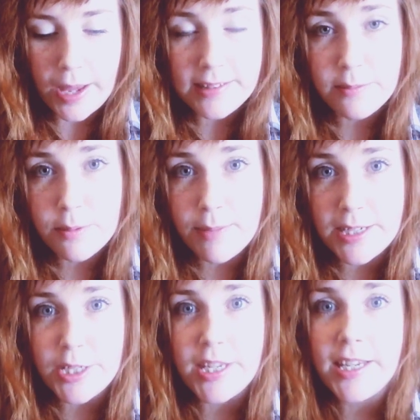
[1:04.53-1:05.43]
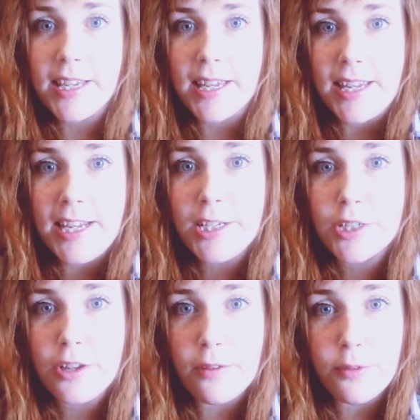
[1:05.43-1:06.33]
as I've been mentioning,
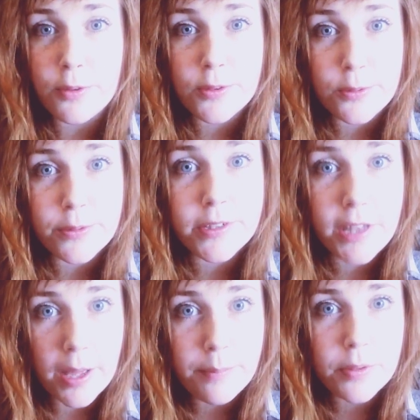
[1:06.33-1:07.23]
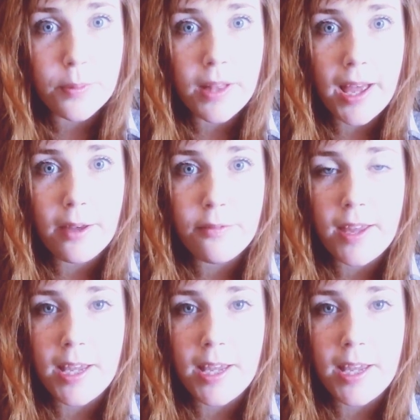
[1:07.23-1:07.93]
each of your school's clubs will have